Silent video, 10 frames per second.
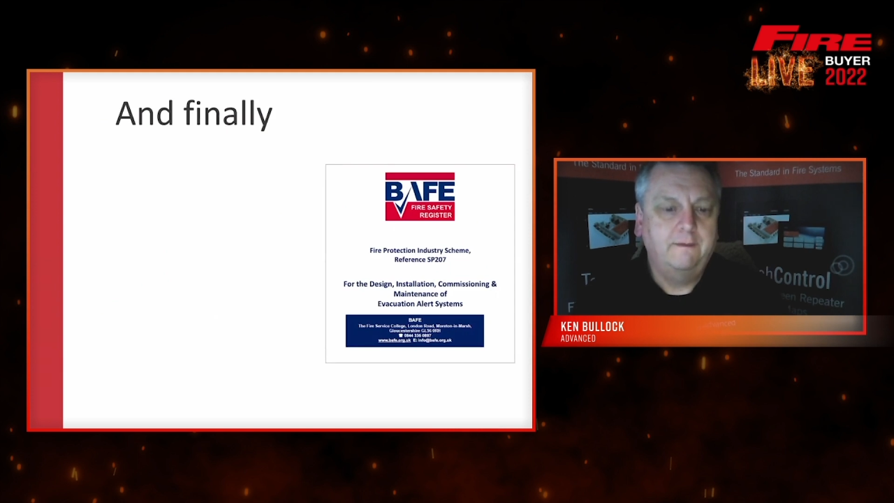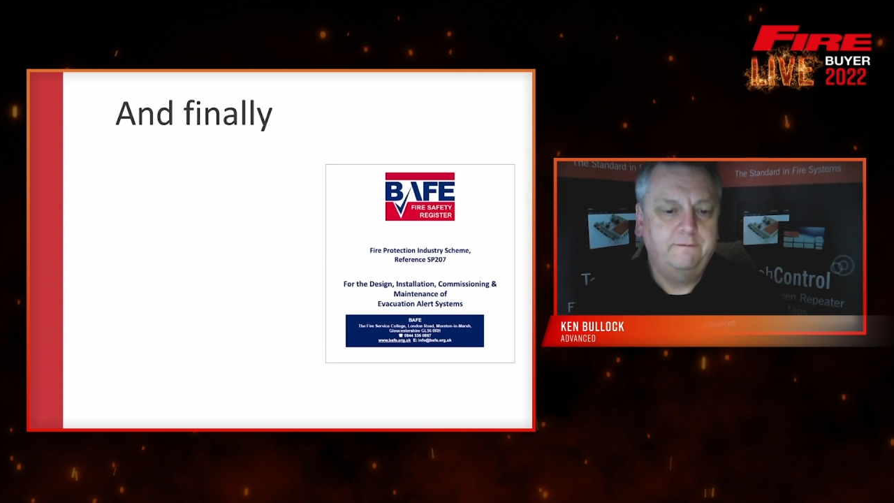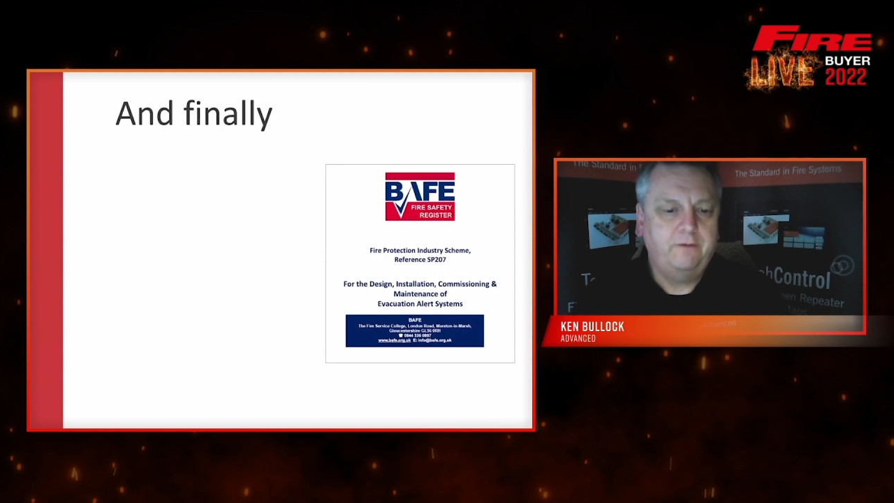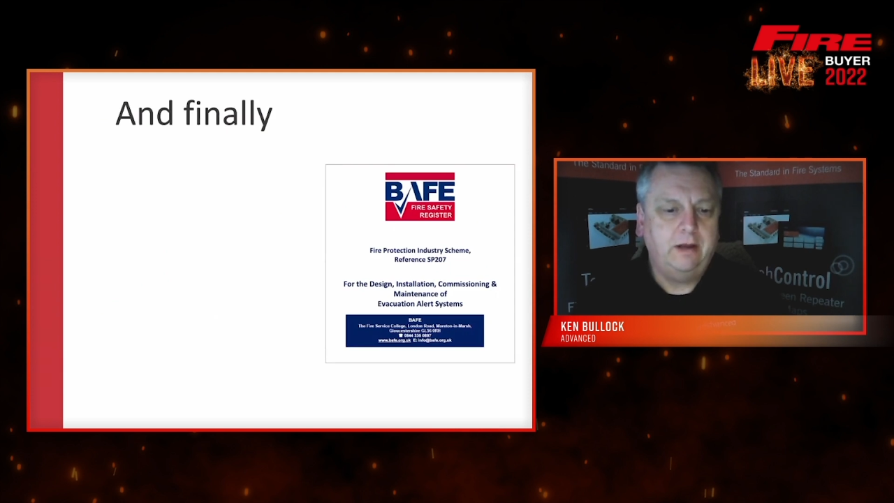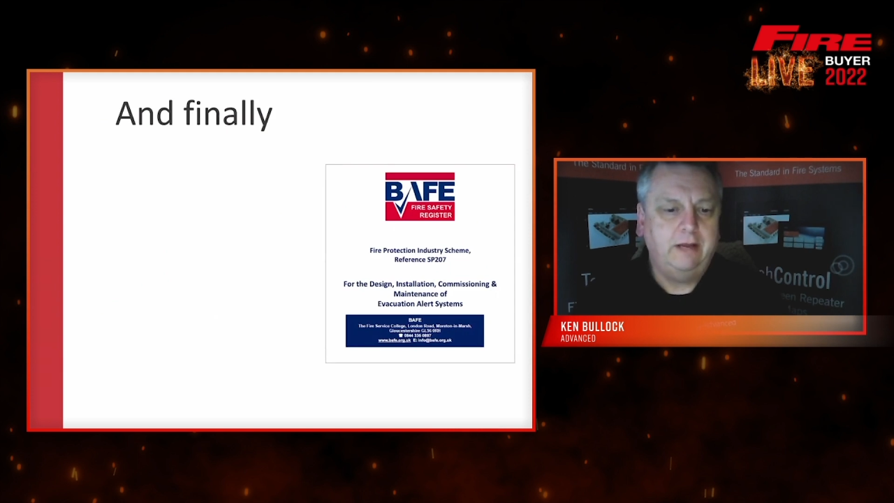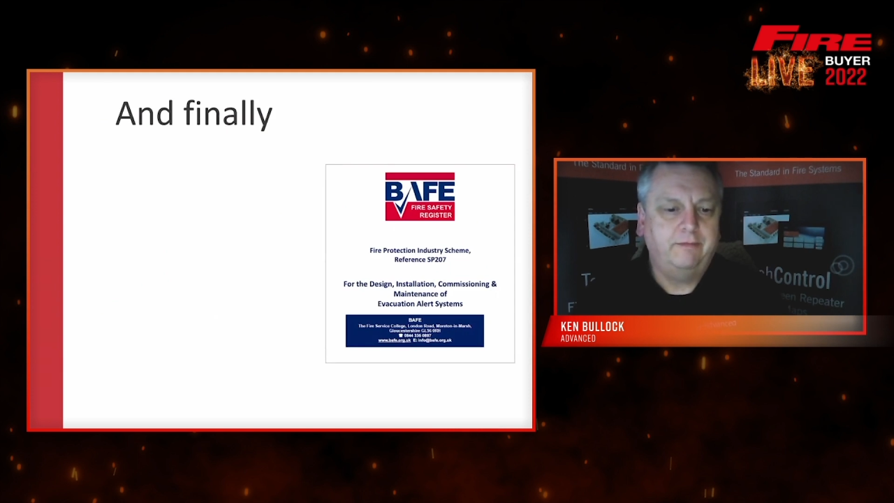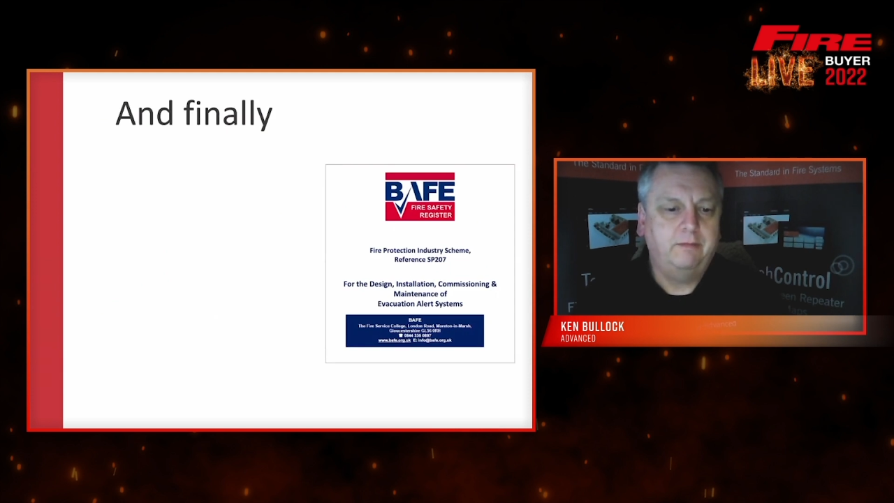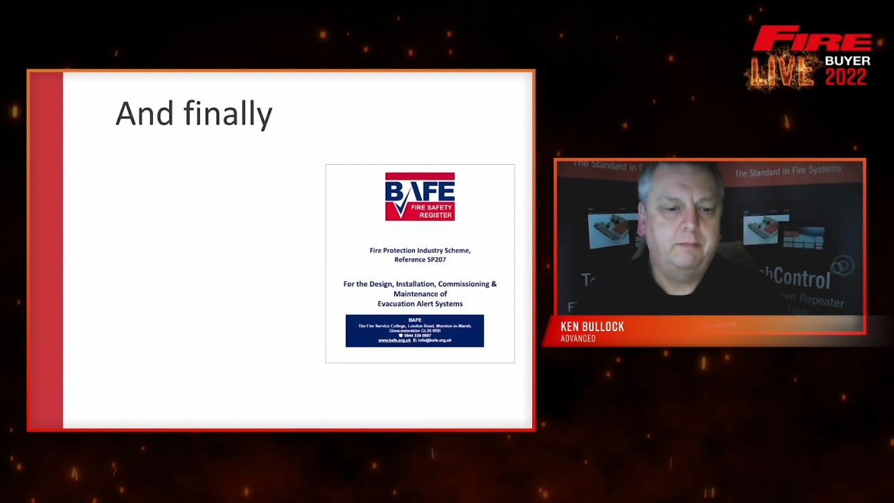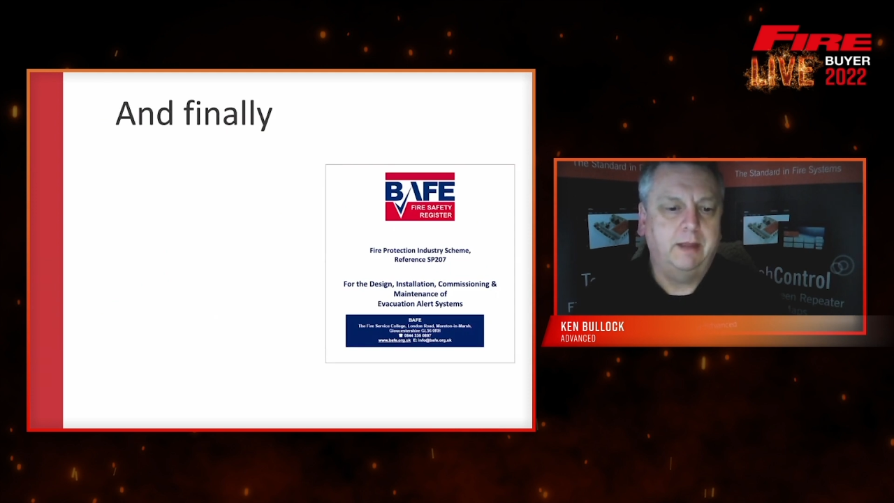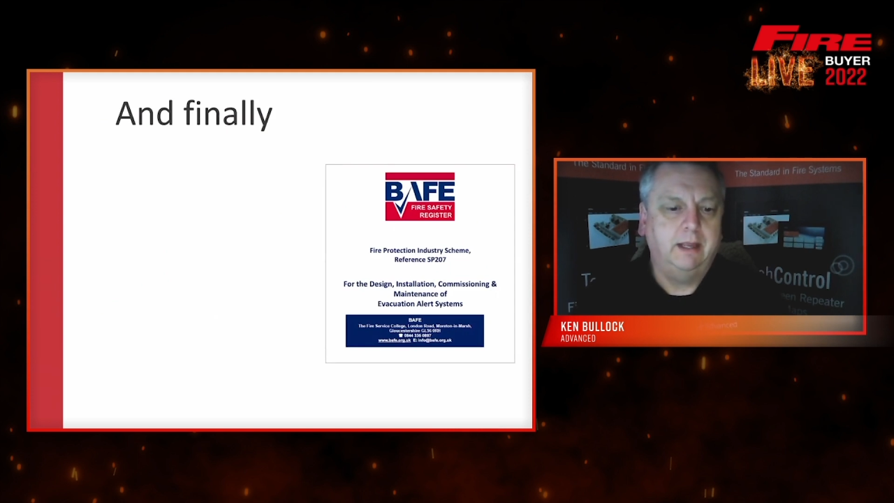Finally,
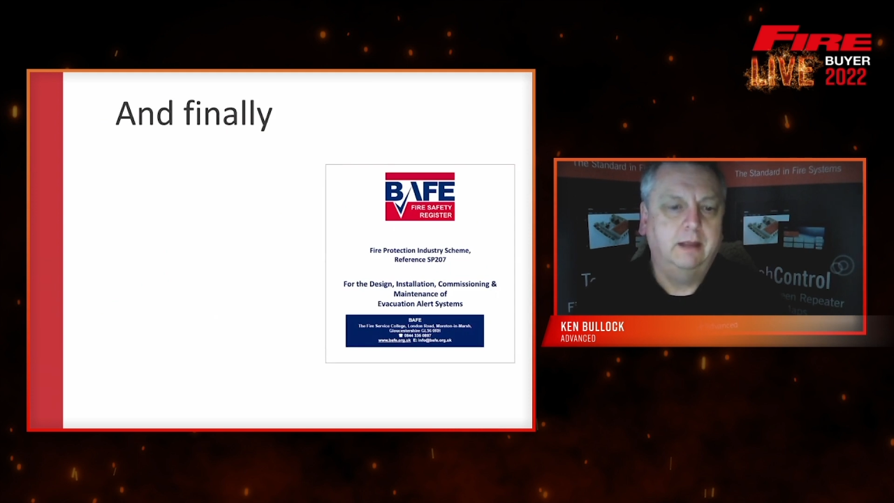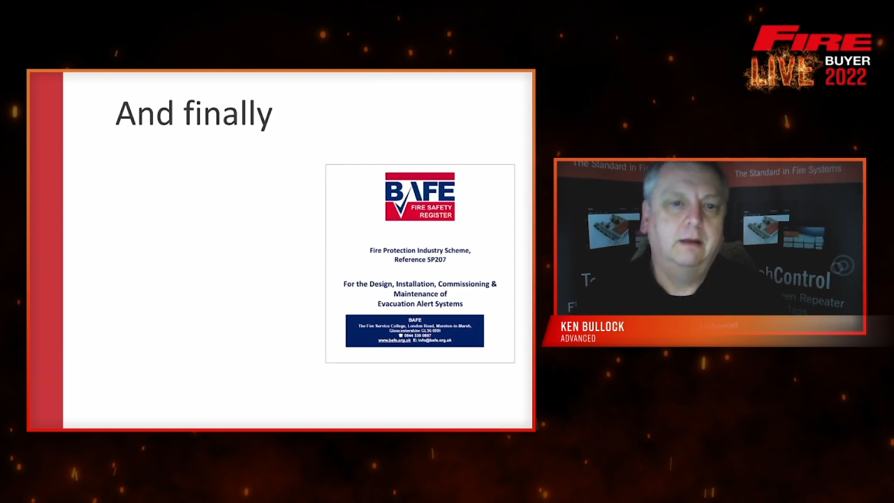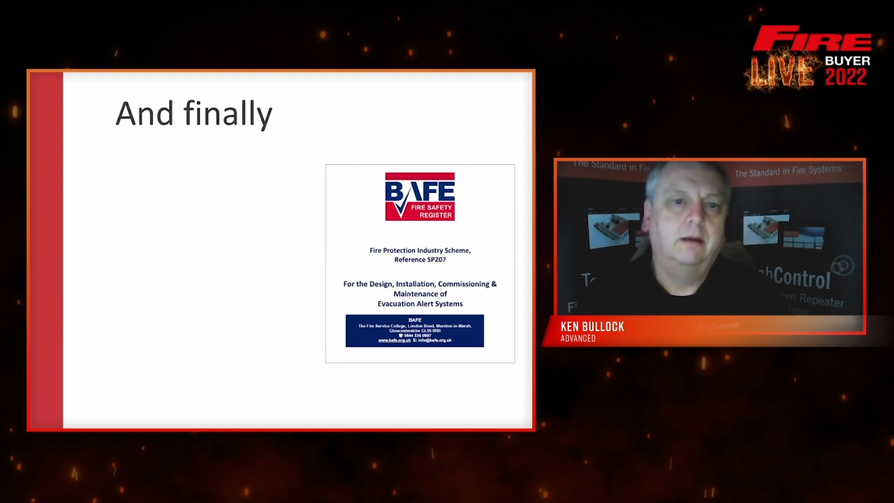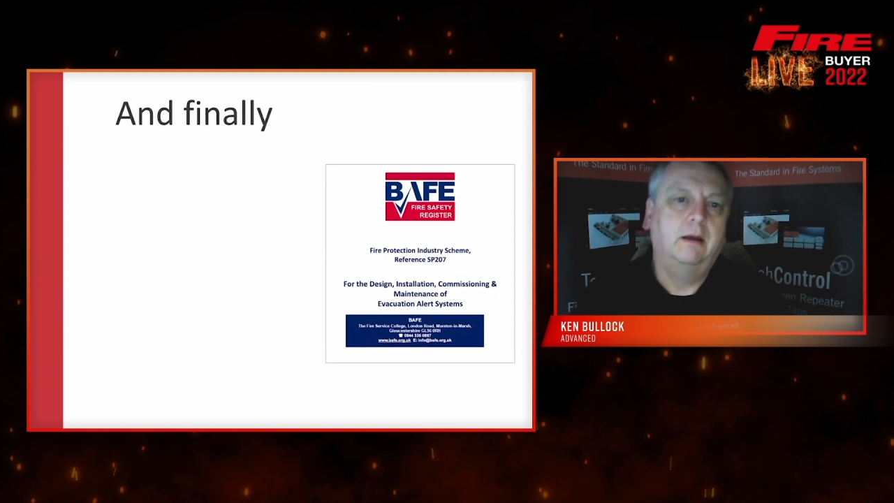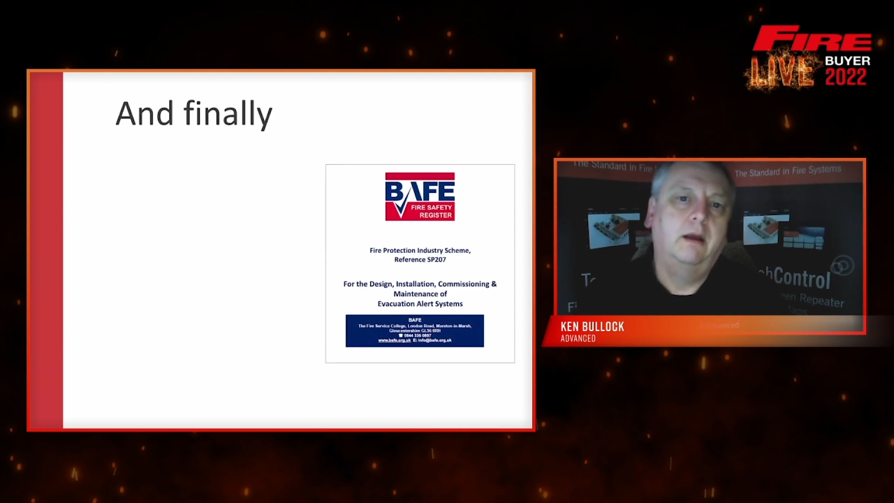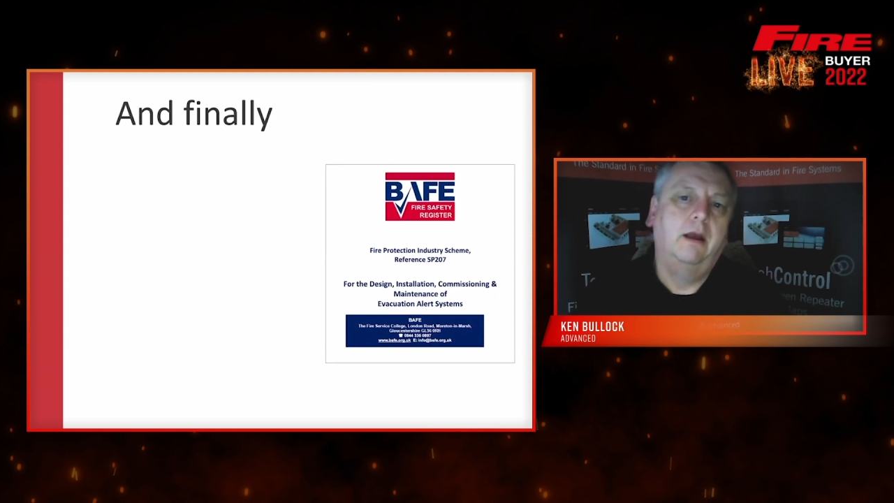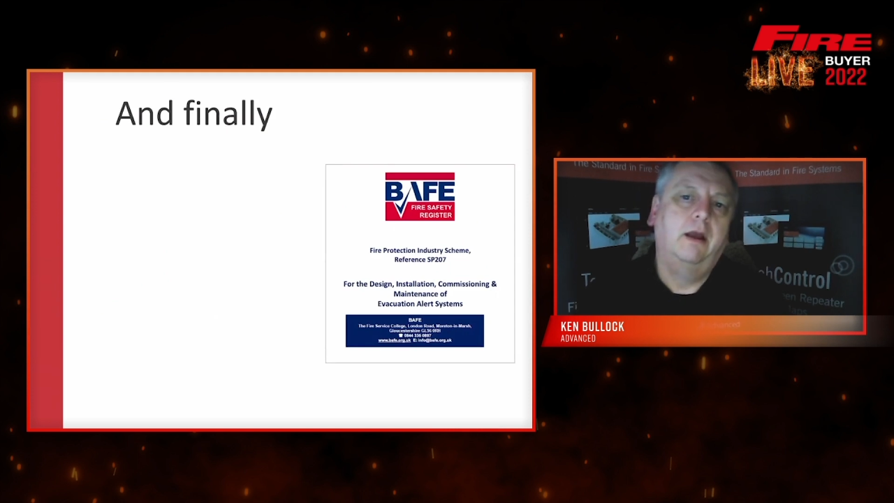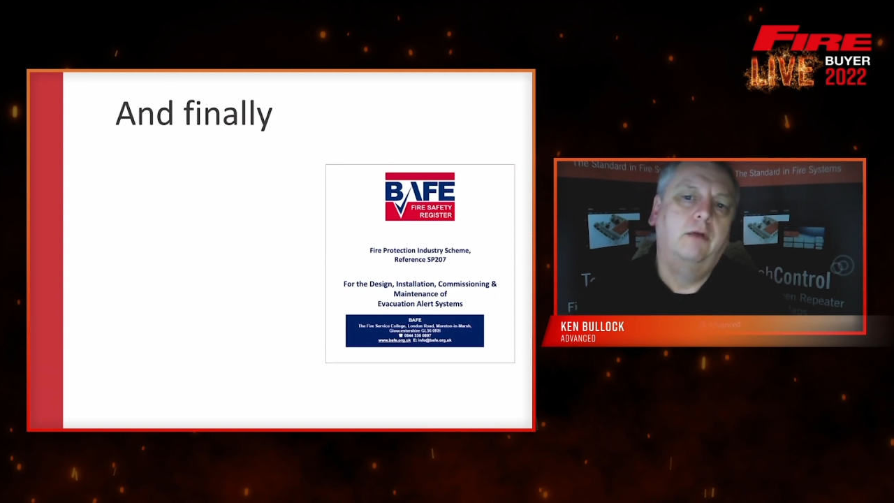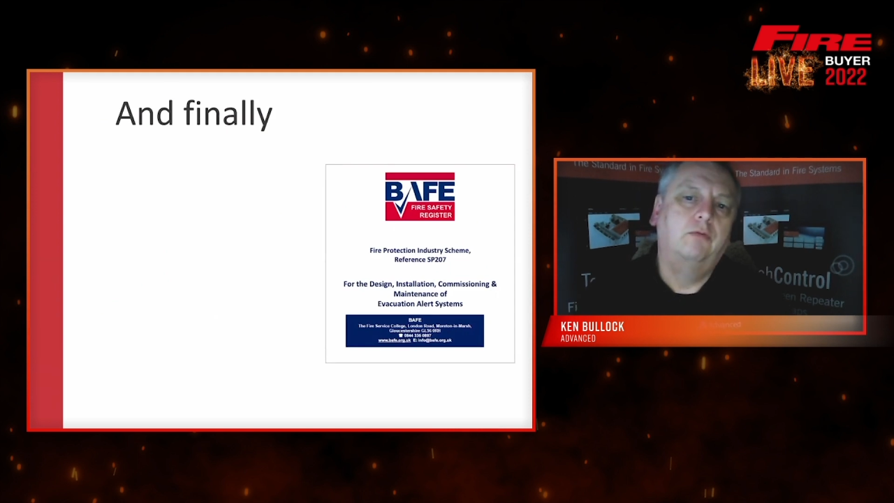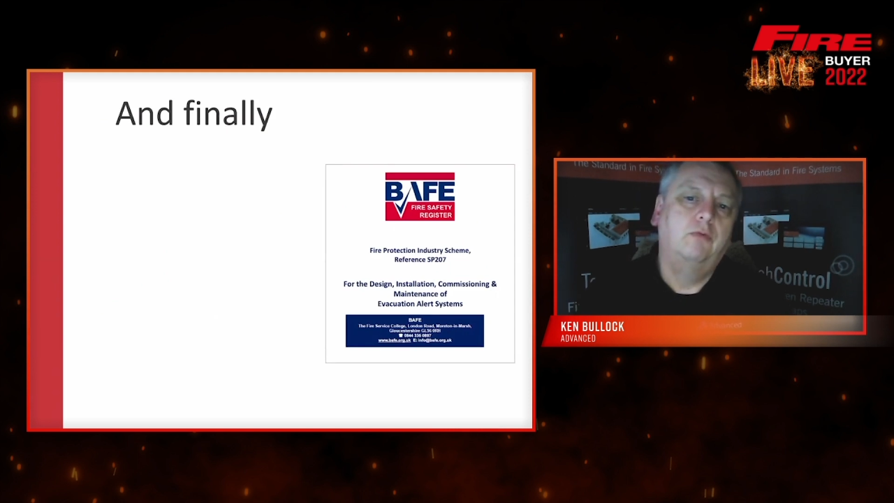from me,
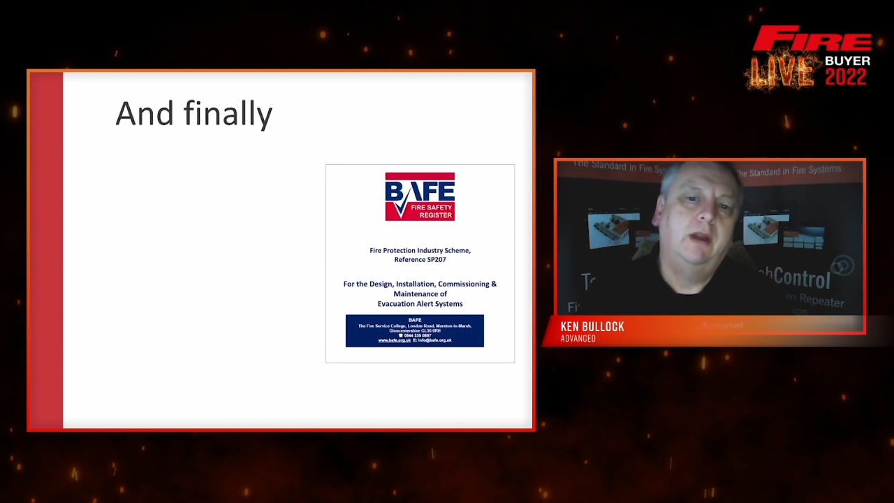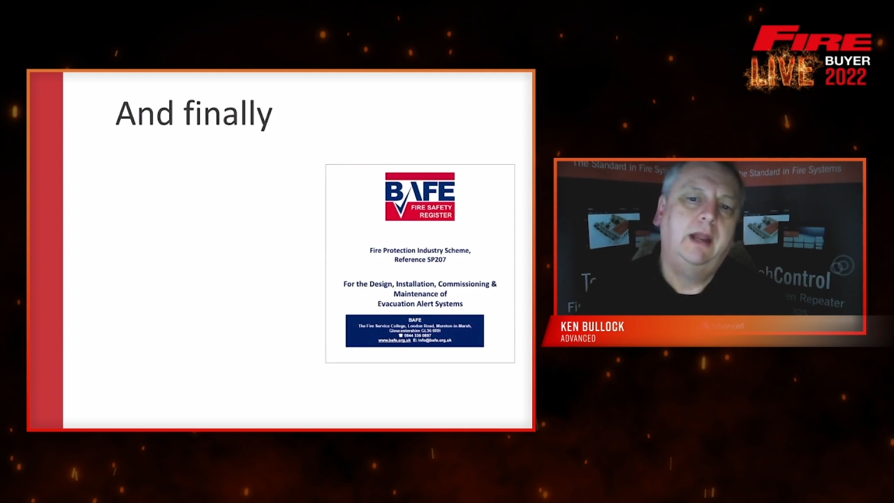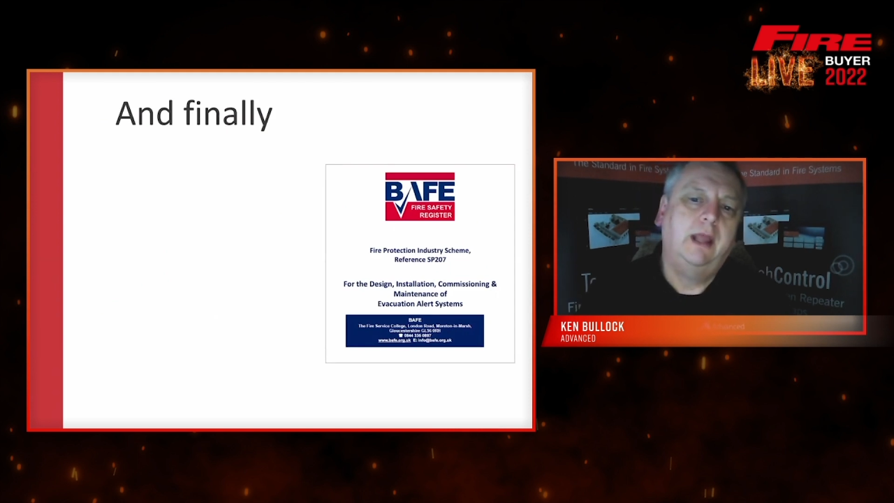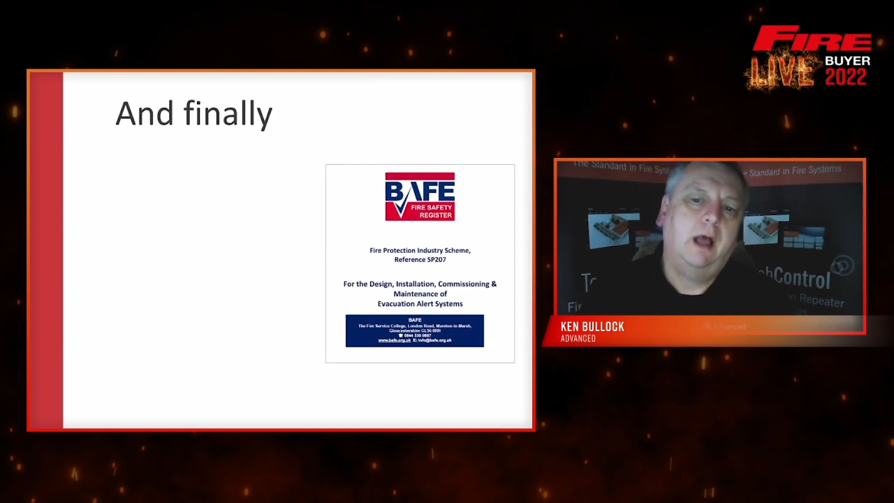really